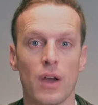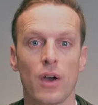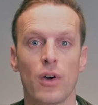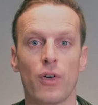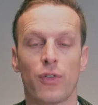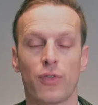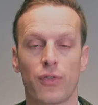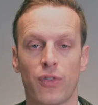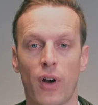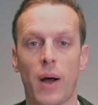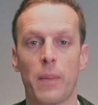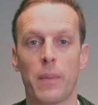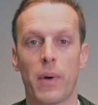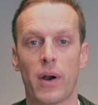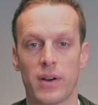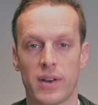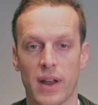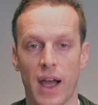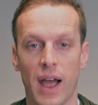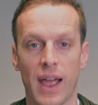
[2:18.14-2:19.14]
from
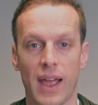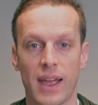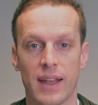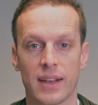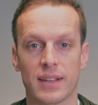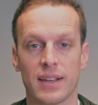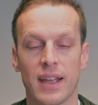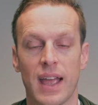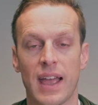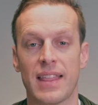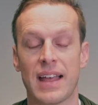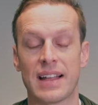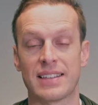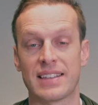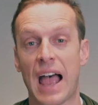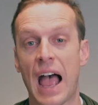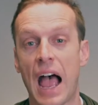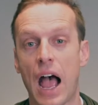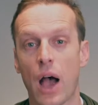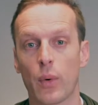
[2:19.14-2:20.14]
our diet. And that's
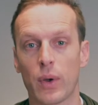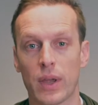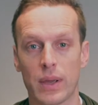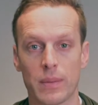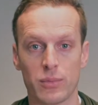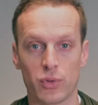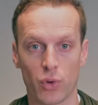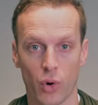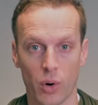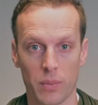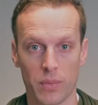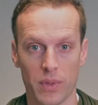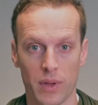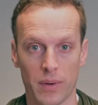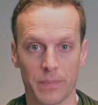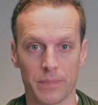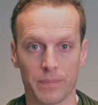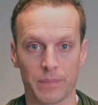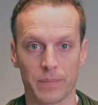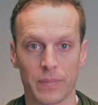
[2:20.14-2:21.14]
how we absorb
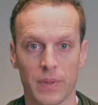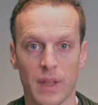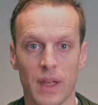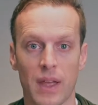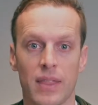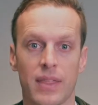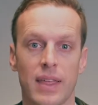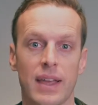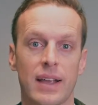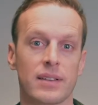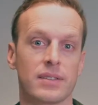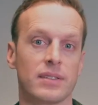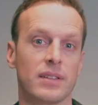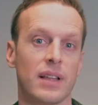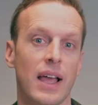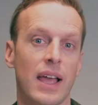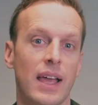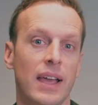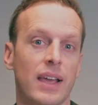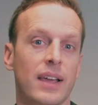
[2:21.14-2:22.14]
them. Things
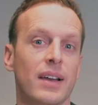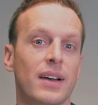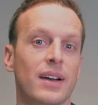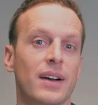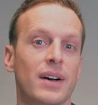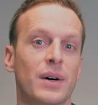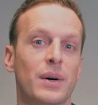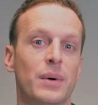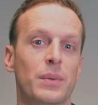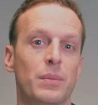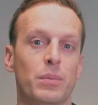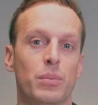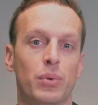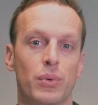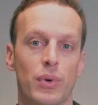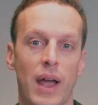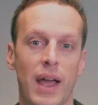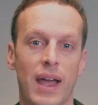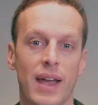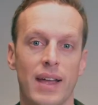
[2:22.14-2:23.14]
like
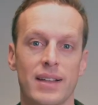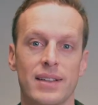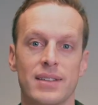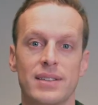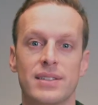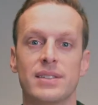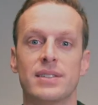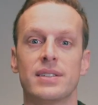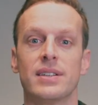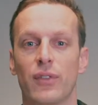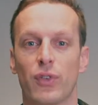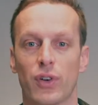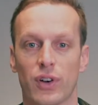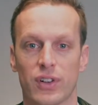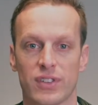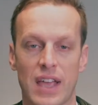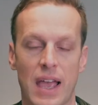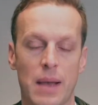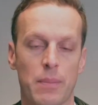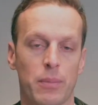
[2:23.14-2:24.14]
breads, for
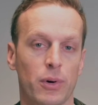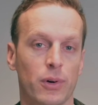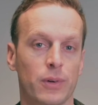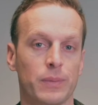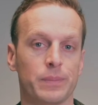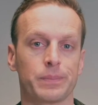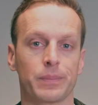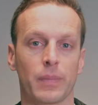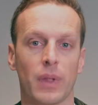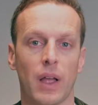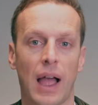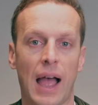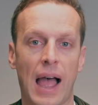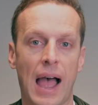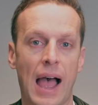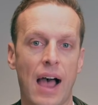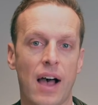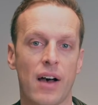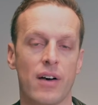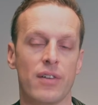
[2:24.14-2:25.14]
example,
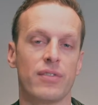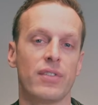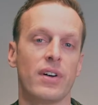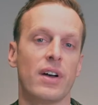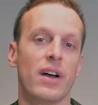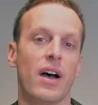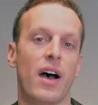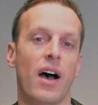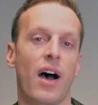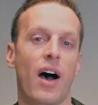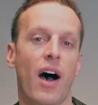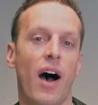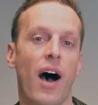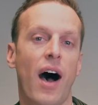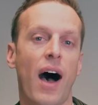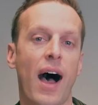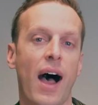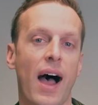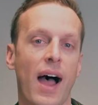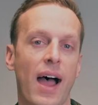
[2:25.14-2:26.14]
have
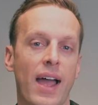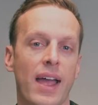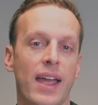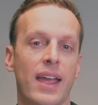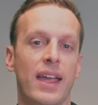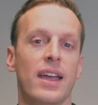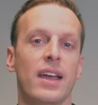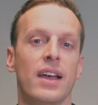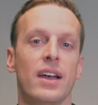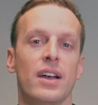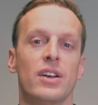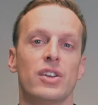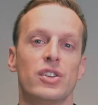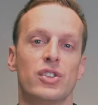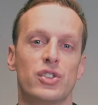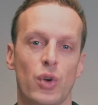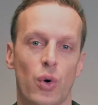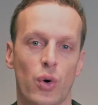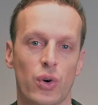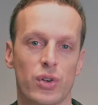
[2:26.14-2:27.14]
high
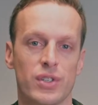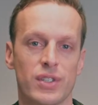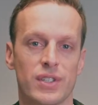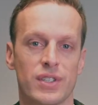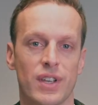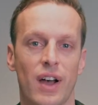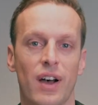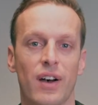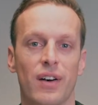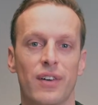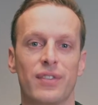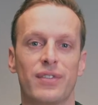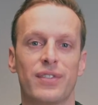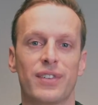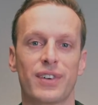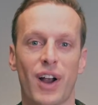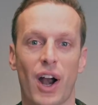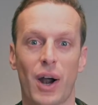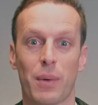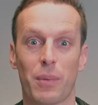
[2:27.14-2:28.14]
sources
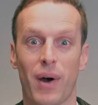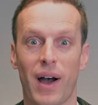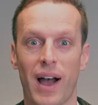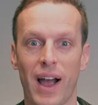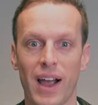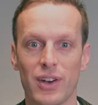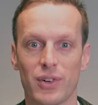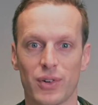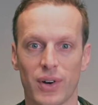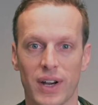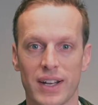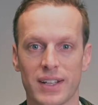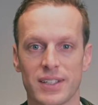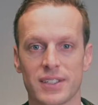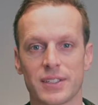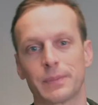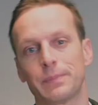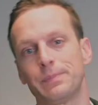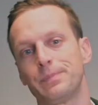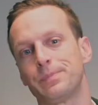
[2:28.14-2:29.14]
of
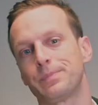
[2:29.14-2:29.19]
carbohydrates